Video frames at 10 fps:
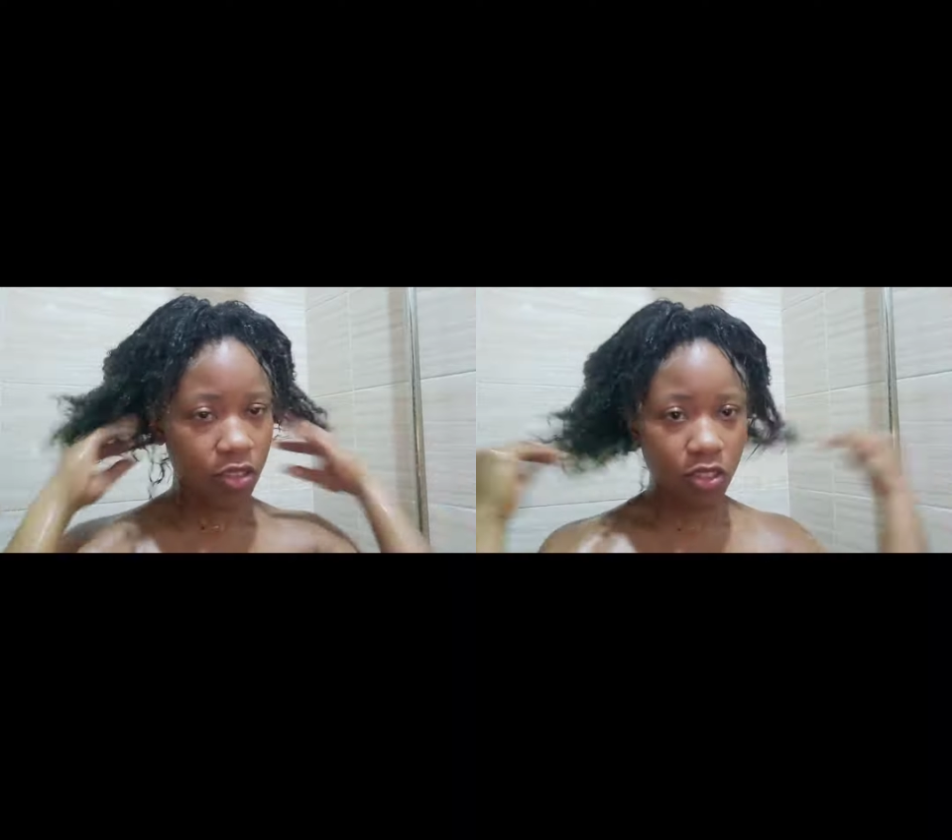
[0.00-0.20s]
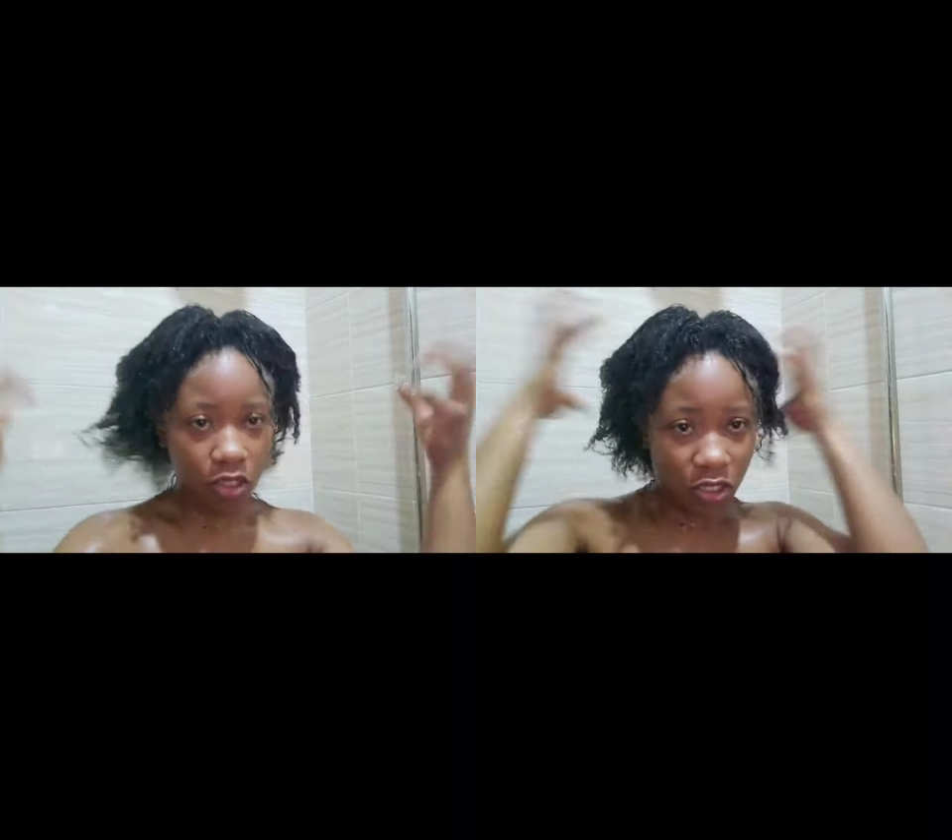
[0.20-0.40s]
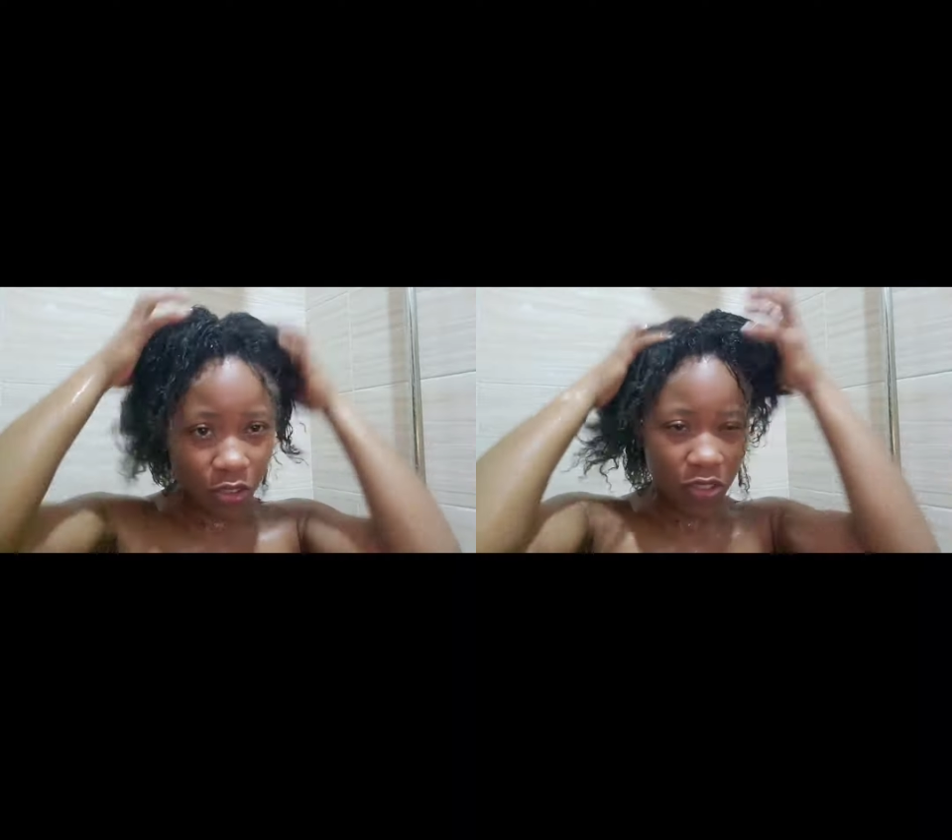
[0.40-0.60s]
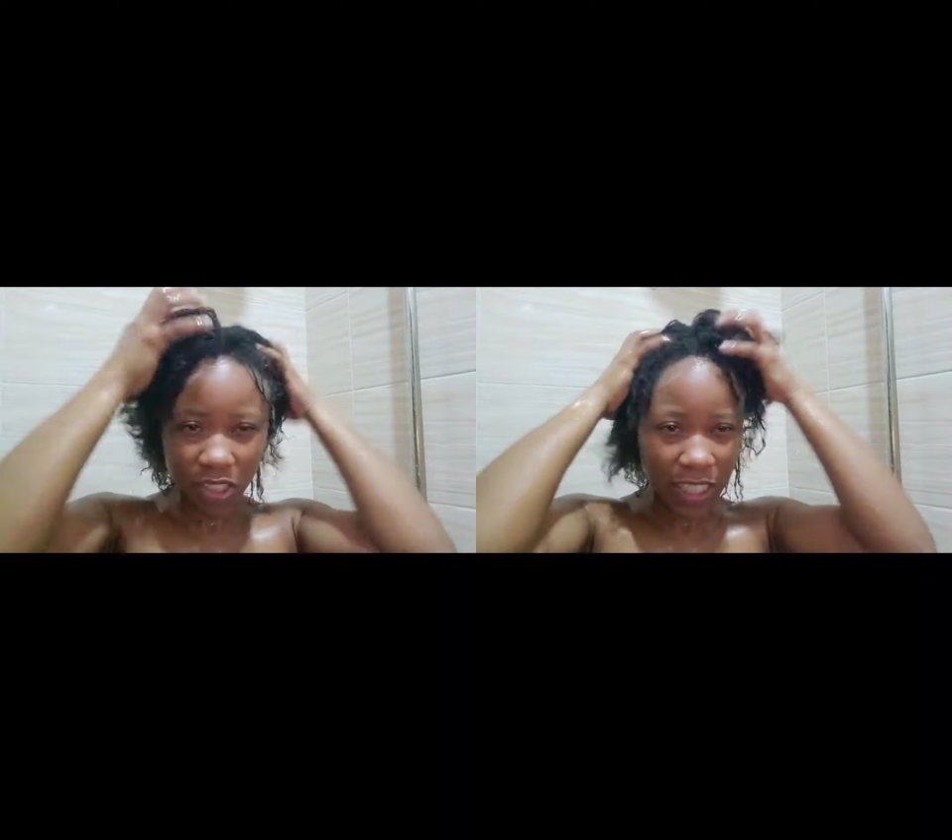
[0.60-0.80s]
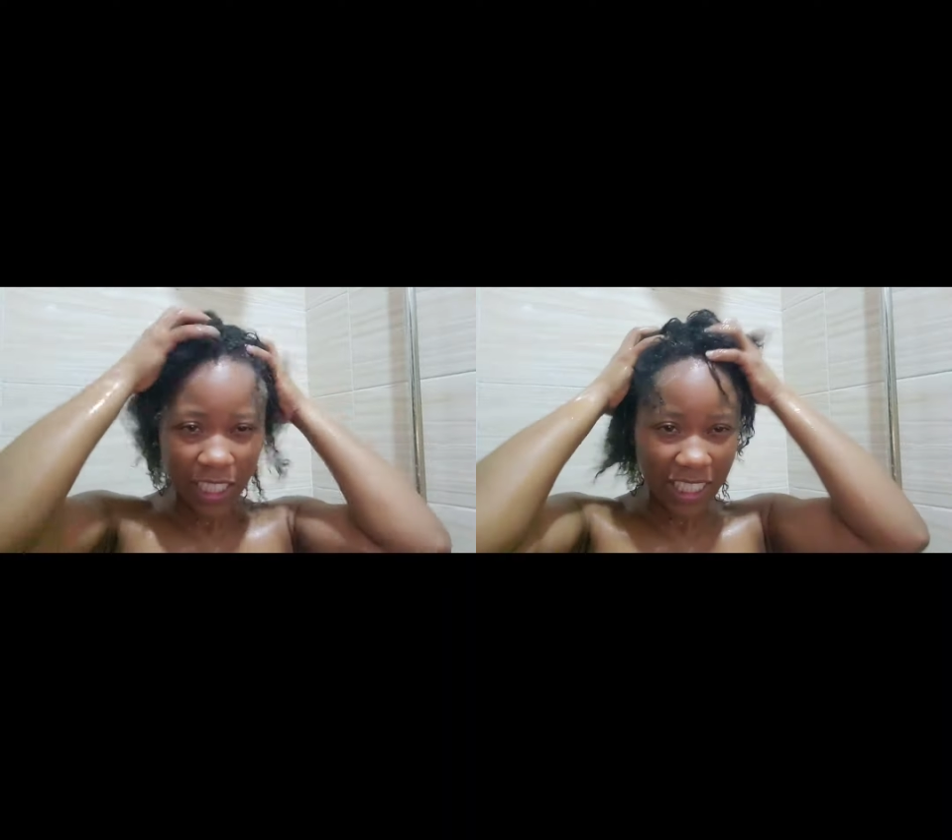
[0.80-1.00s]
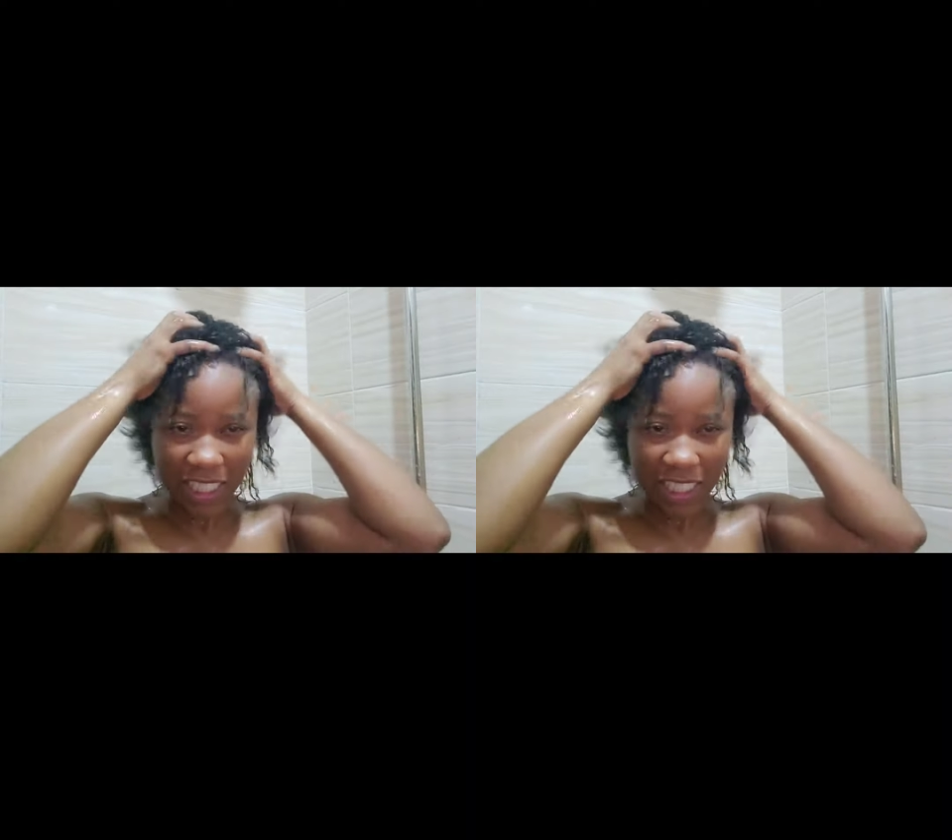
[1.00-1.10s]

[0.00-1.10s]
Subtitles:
Don't do your hair